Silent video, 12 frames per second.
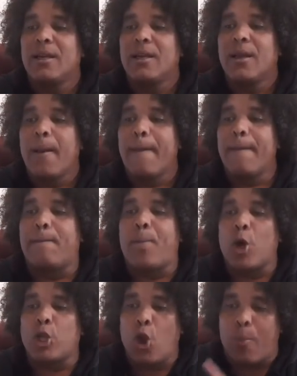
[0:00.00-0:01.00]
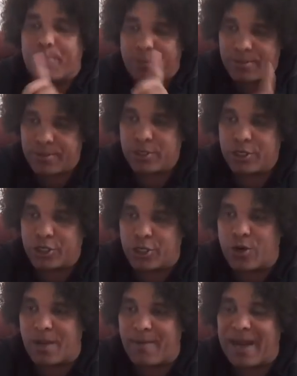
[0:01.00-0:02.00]
Borup, throw
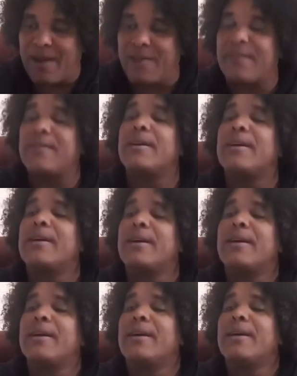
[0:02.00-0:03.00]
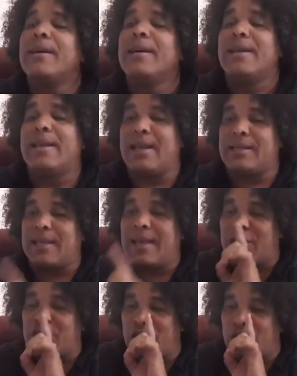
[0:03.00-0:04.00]
them off. The
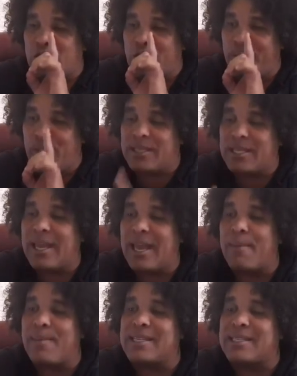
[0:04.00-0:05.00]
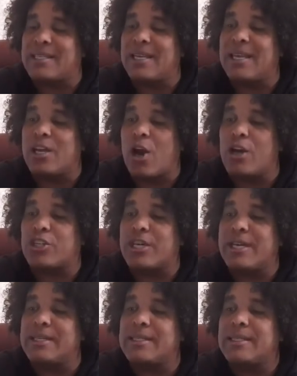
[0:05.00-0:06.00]
international community, ABCE
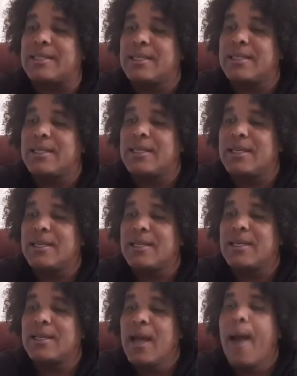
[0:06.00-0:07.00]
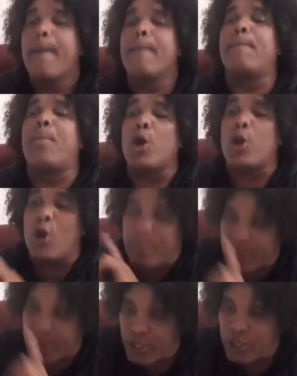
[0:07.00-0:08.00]
countries, Borup,
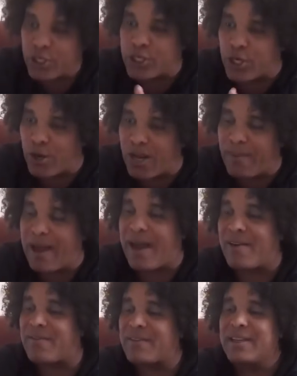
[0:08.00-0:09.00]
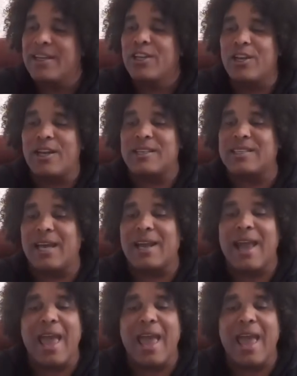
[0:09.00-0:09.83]
throw them off. You understand?